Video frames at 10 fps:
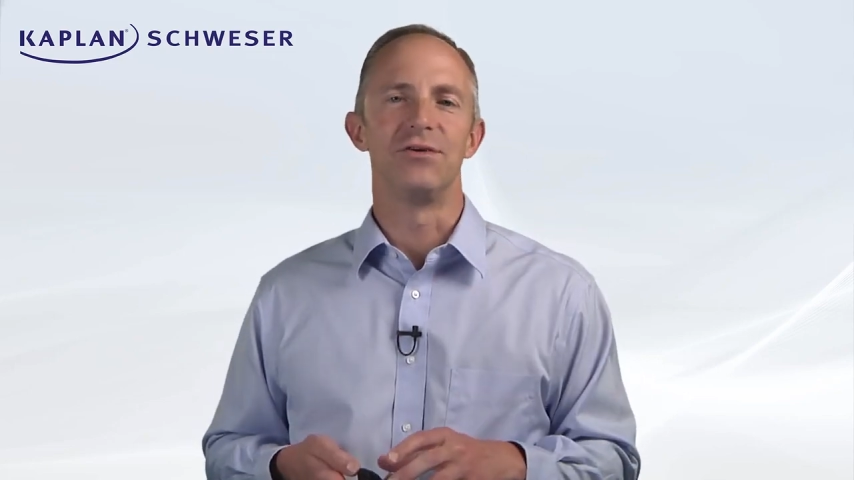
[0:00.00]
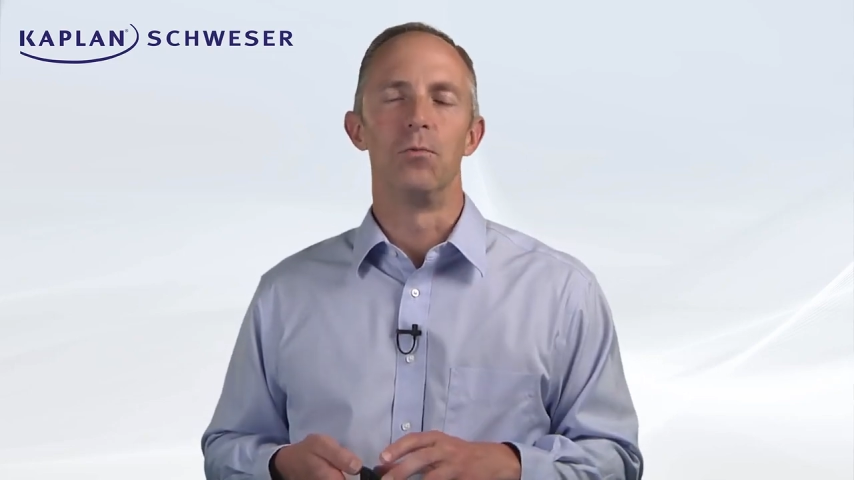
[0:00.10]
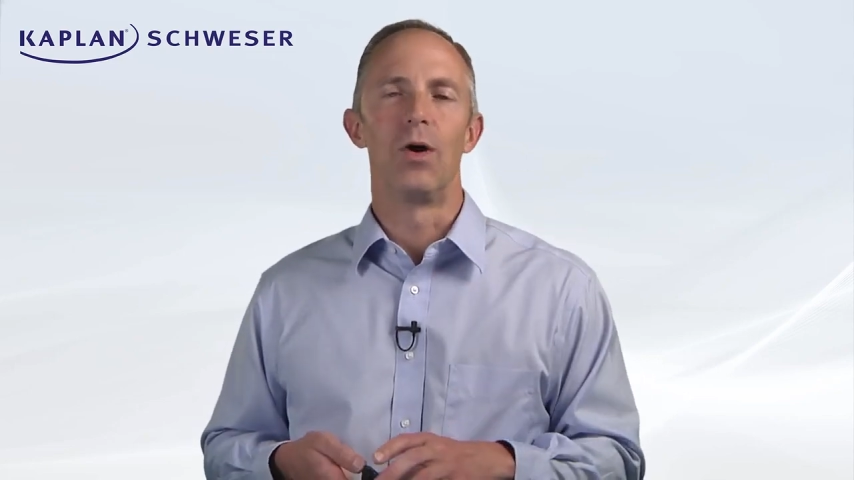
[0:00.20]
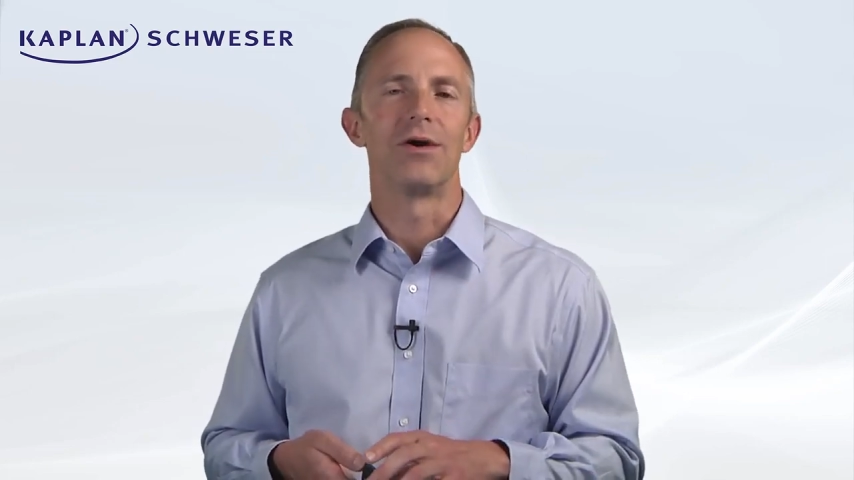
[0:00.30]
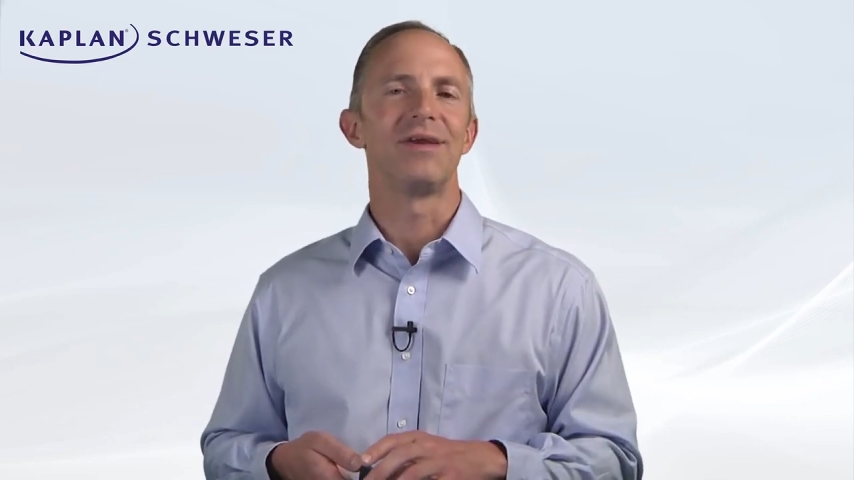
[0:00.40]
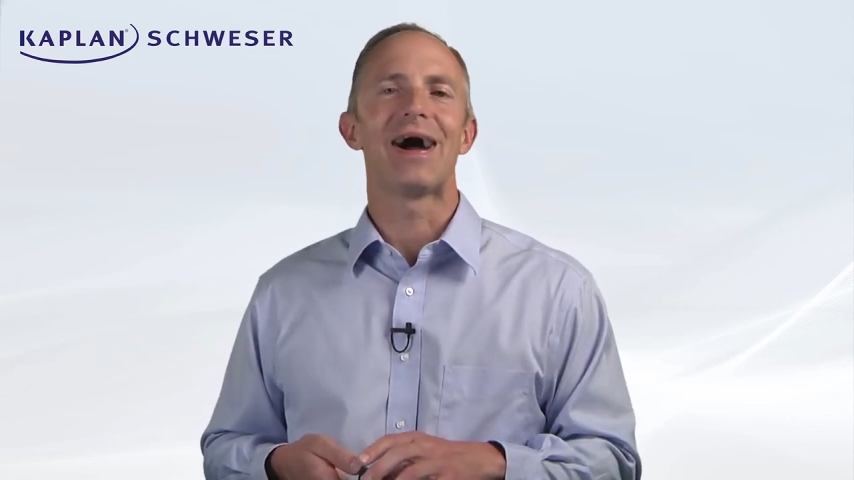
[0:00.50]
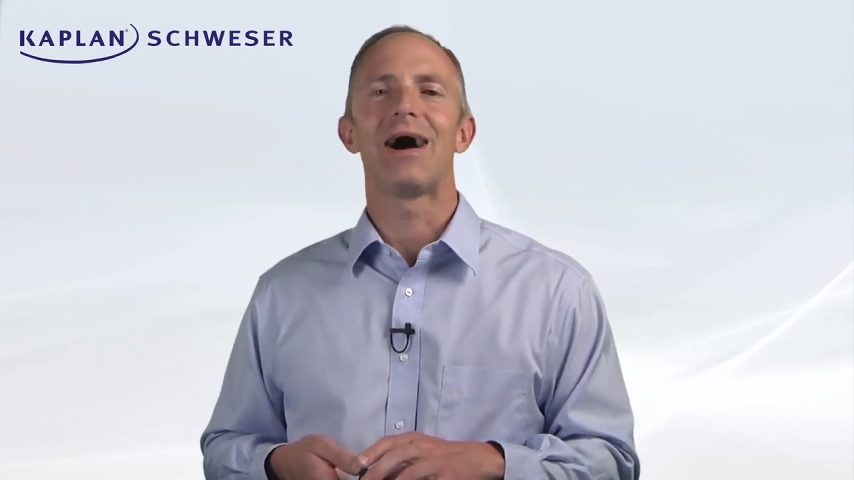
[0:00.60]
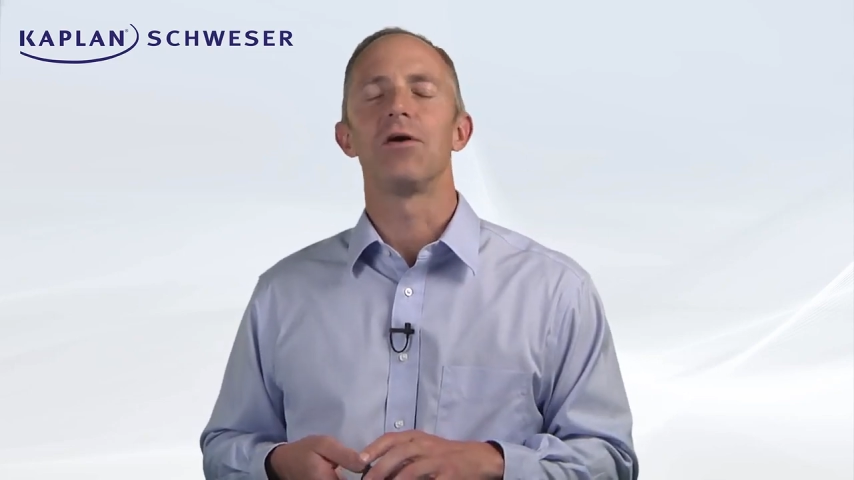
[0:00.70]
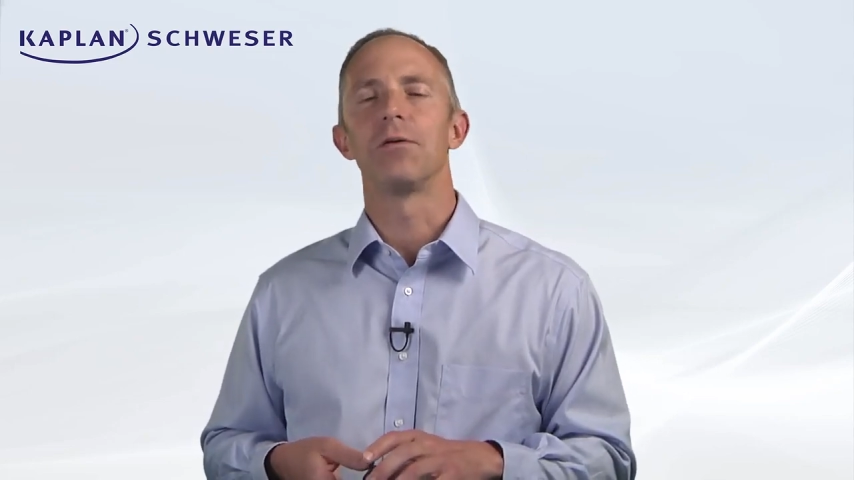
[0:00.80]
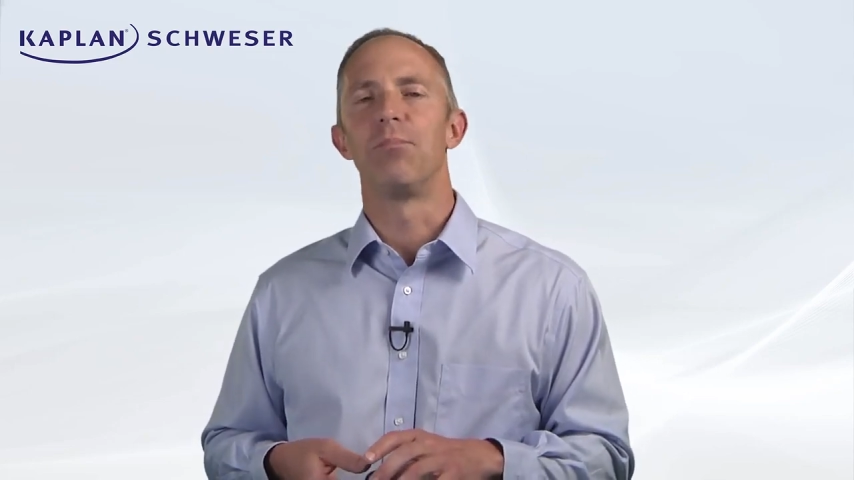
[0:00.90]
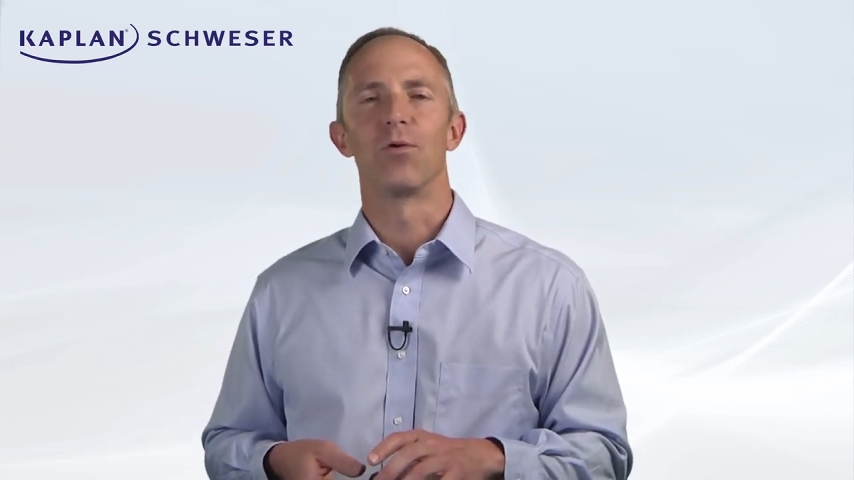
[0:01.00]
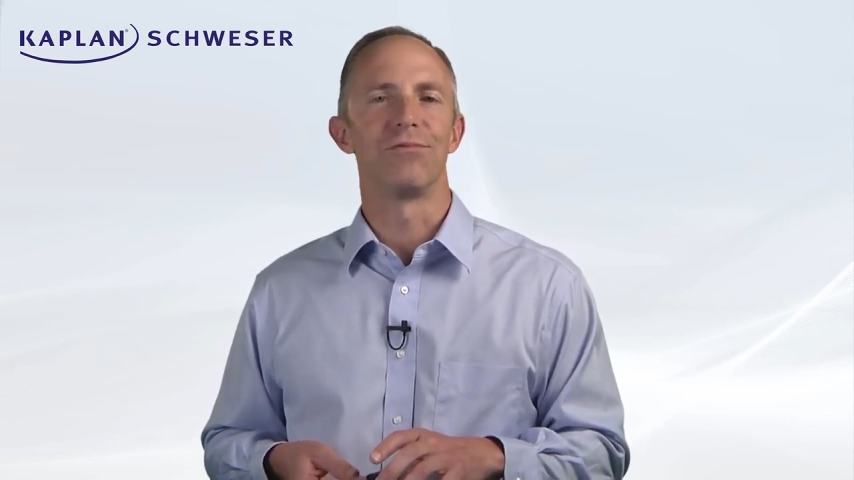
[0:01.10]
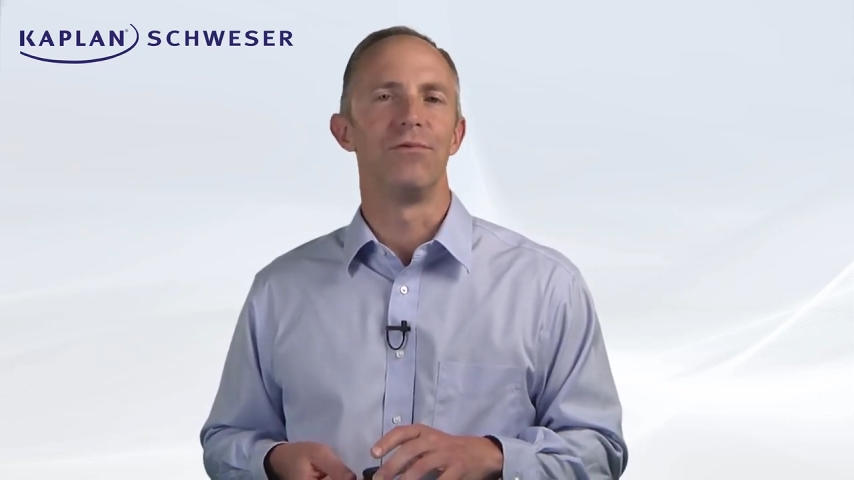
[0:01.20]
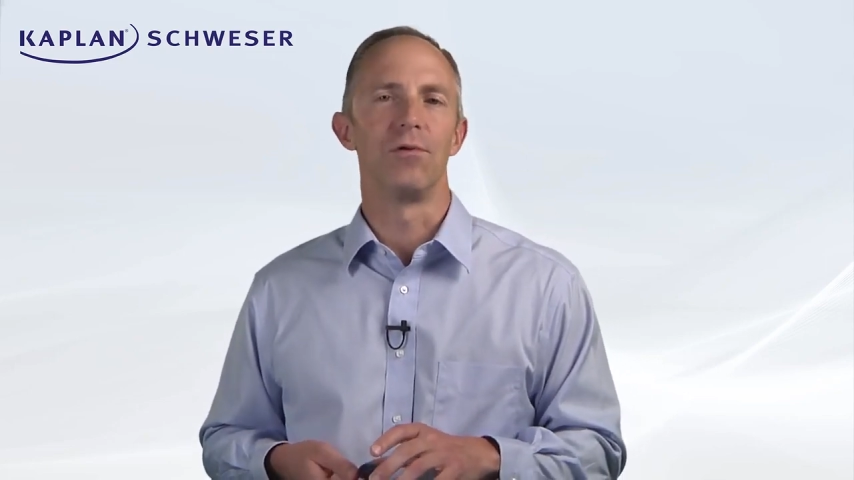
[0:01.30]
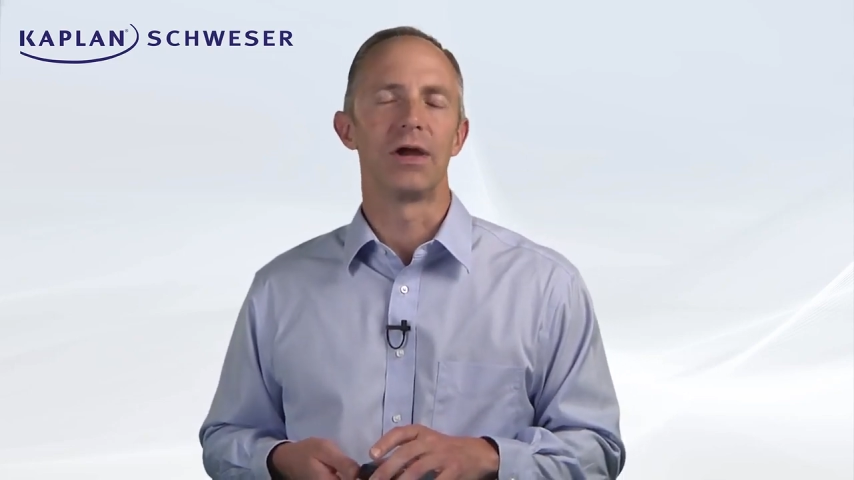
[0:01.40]
to where now the
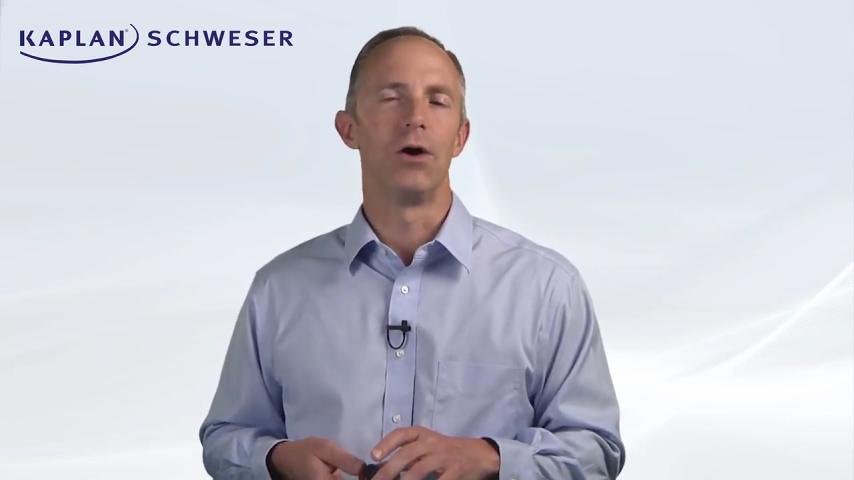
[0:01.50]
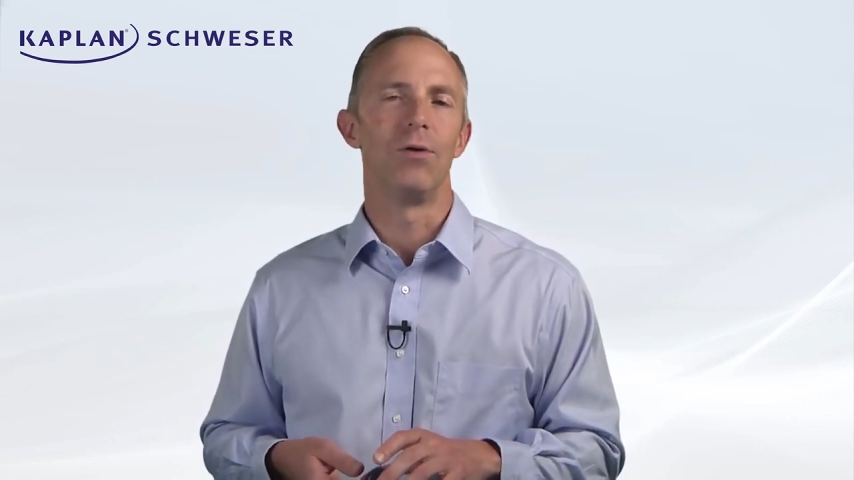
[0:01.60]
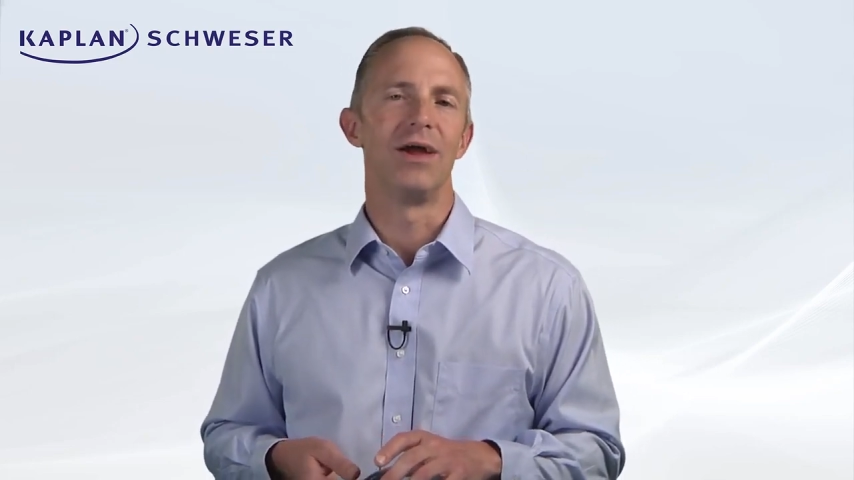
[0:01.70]
portfolio